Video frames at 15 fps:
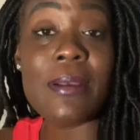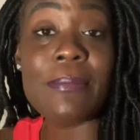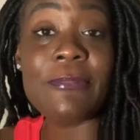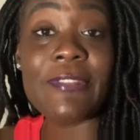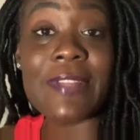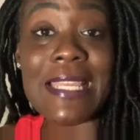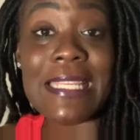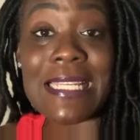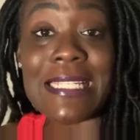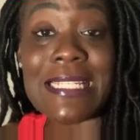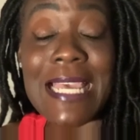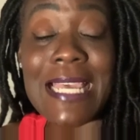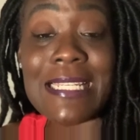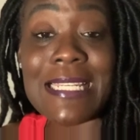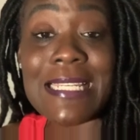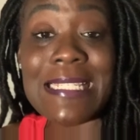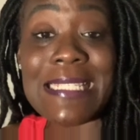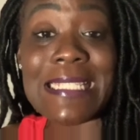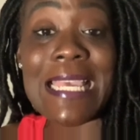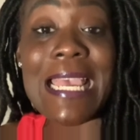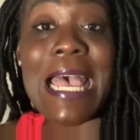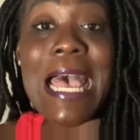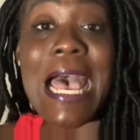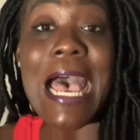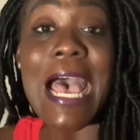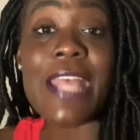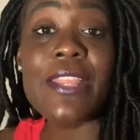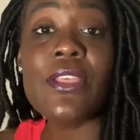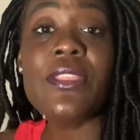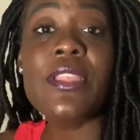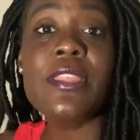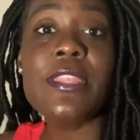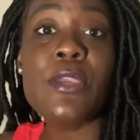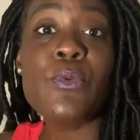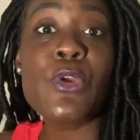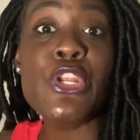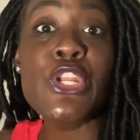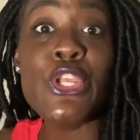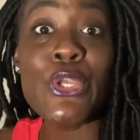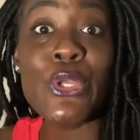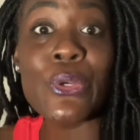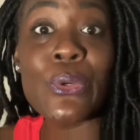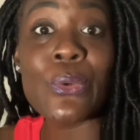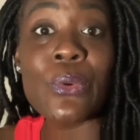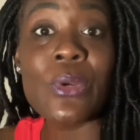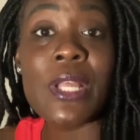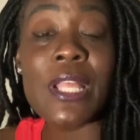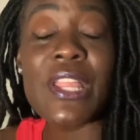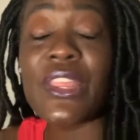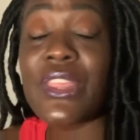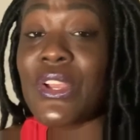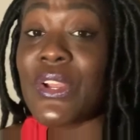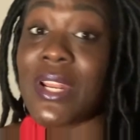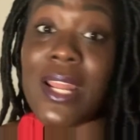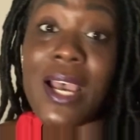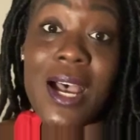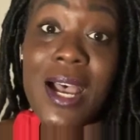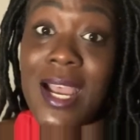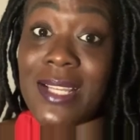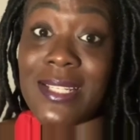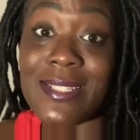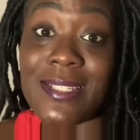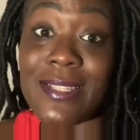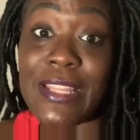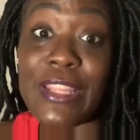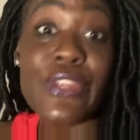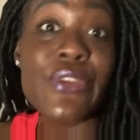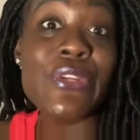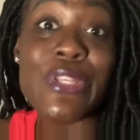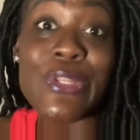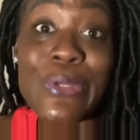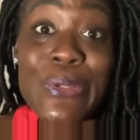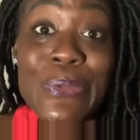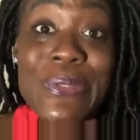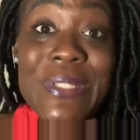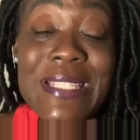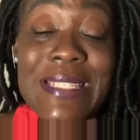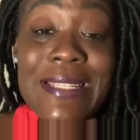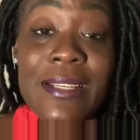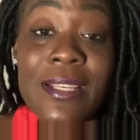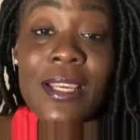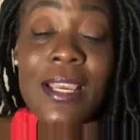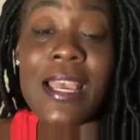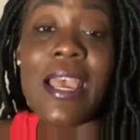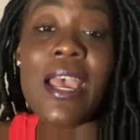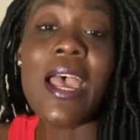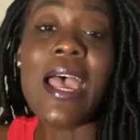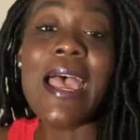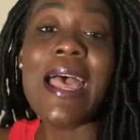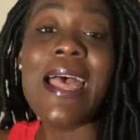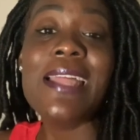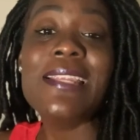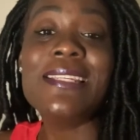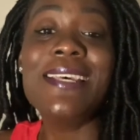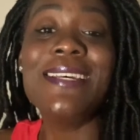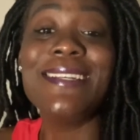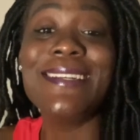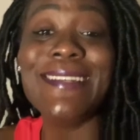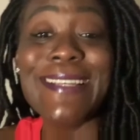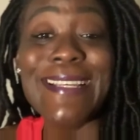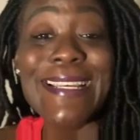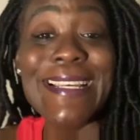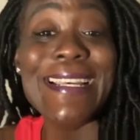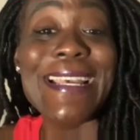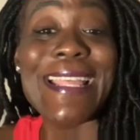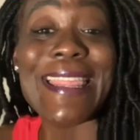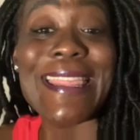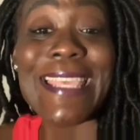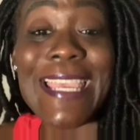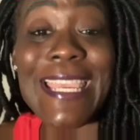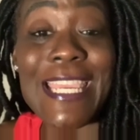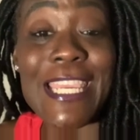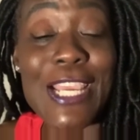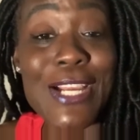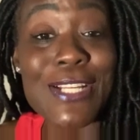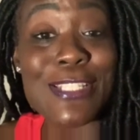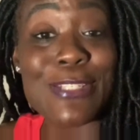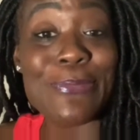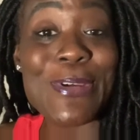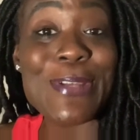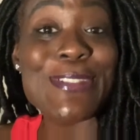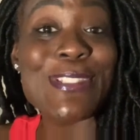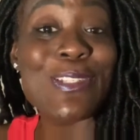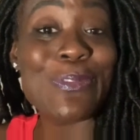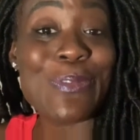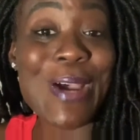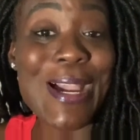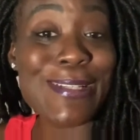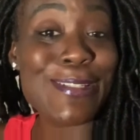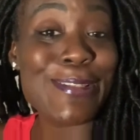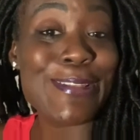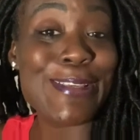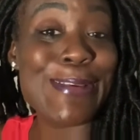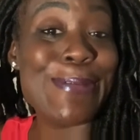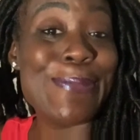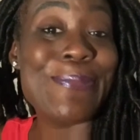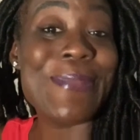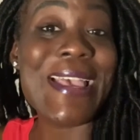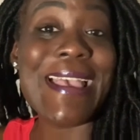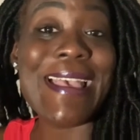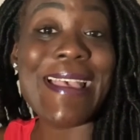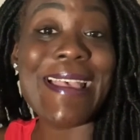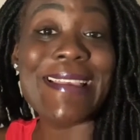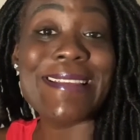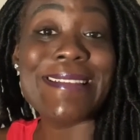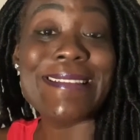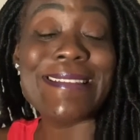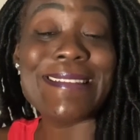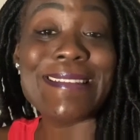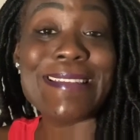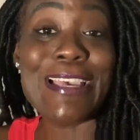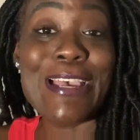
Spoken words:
flight attendants. I thought that they were new. They're not. They're used, and they are supposed to wash them, and